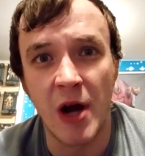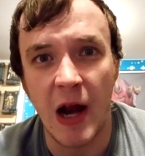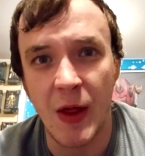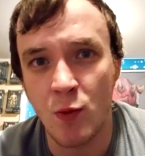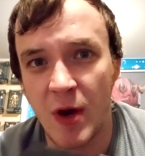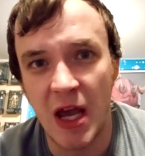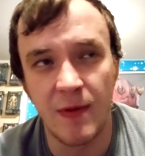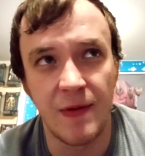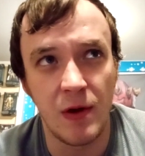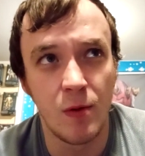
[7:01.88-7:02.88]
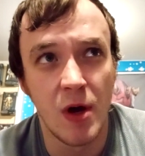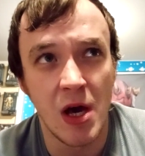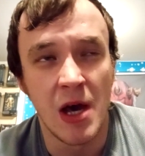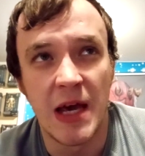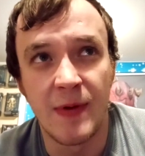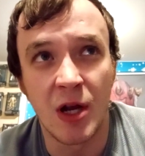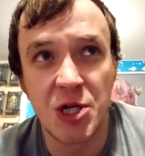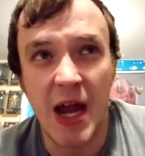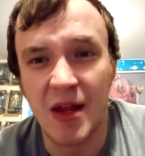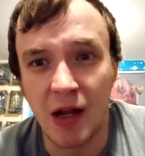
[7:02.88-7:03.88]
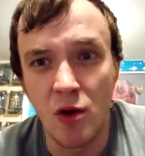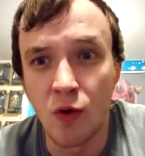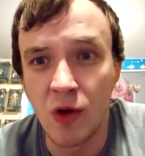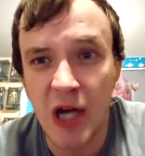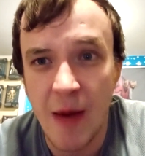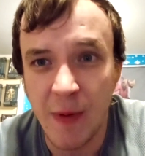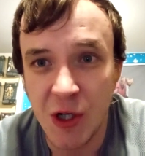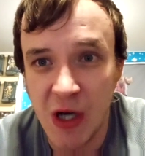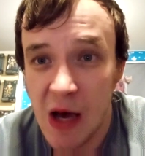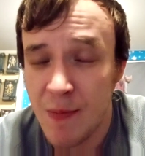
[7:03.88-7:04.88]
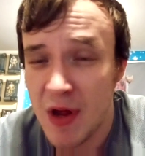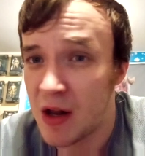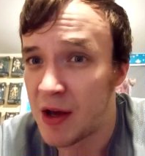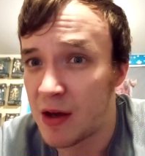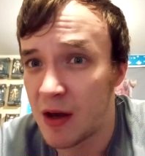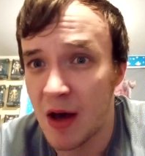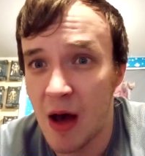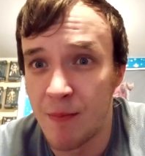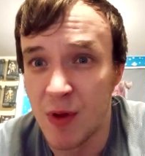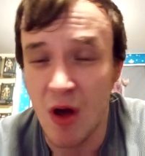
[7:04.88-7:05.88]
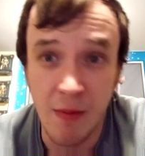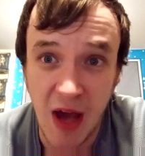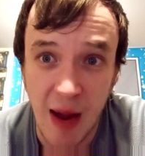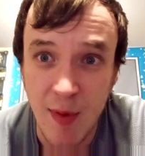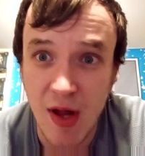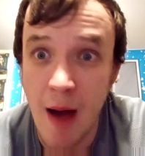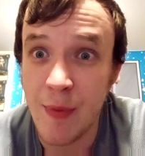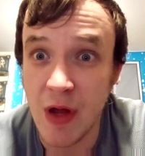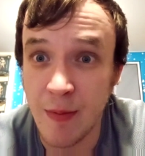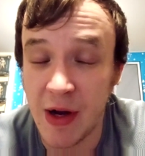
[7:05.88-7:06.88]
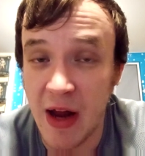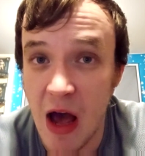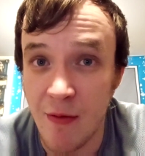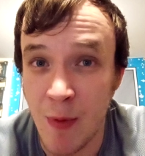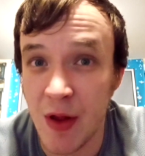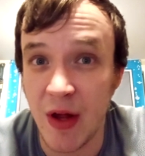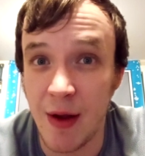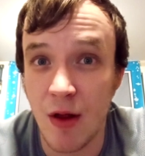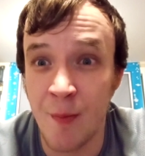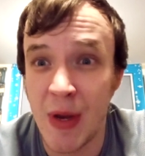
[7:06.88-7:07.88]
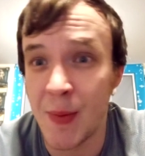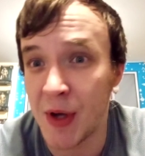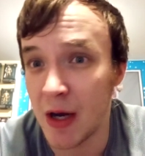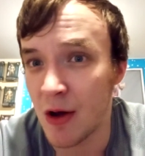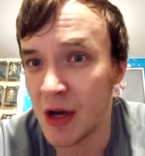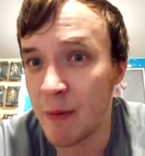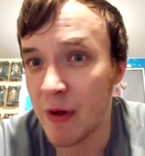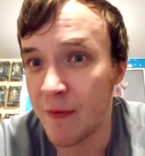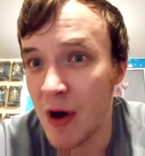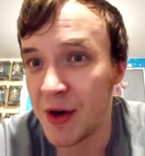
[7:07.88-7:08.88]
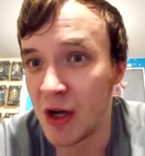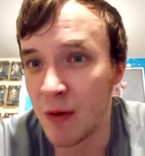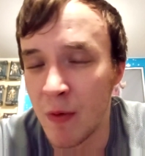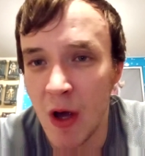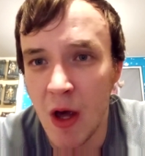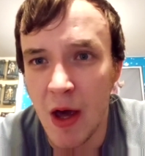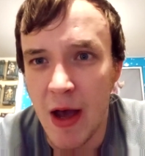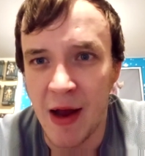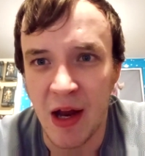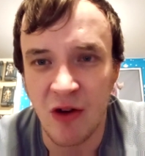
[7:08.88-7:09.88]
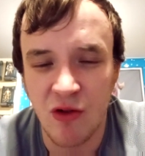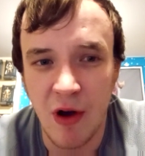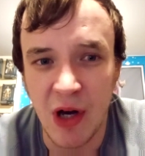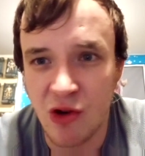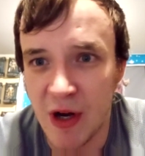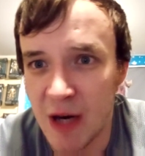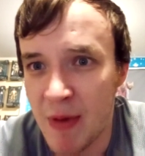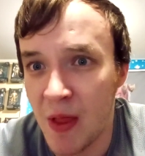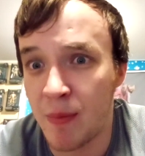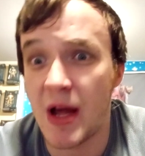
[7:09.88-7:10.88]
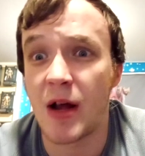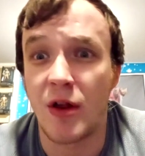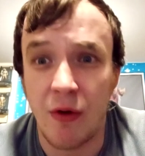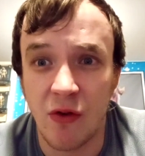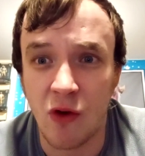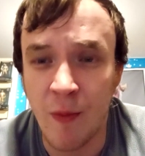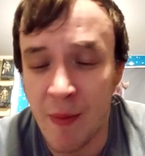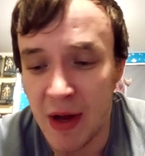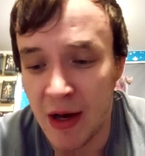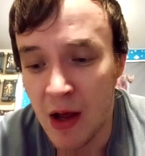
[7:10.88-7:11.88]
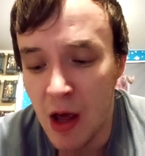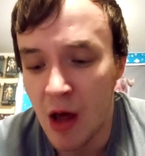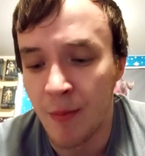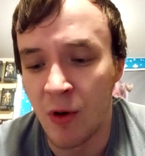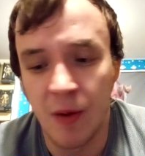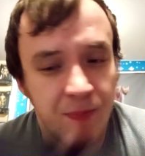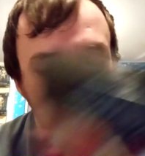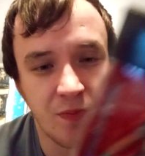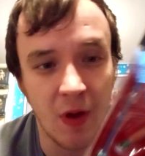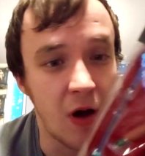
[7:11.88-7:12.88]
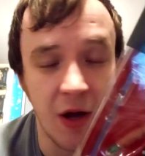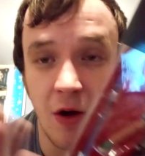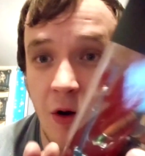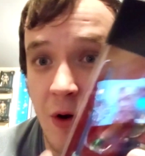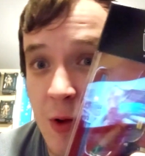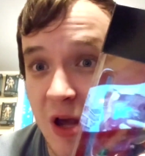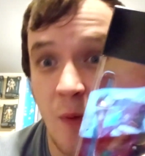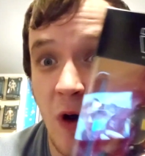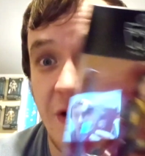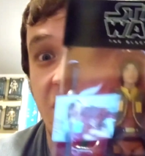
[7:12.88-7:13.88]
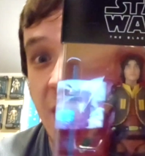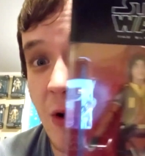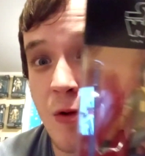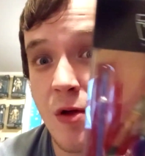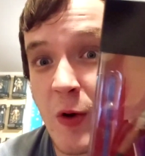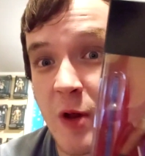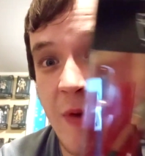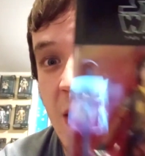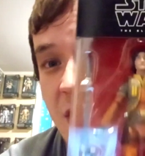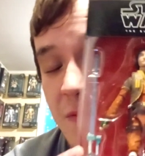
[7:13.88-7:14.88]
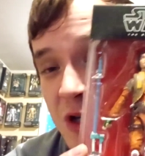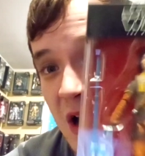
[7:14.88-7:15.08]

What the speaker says: out of this wave. If you can check like local comic shops and like some GameStop still might have them. I've seen some people get lucky with finding them and then trying to trade them on the Black Series group I'm in. But I don't understand why this figure is so expensive.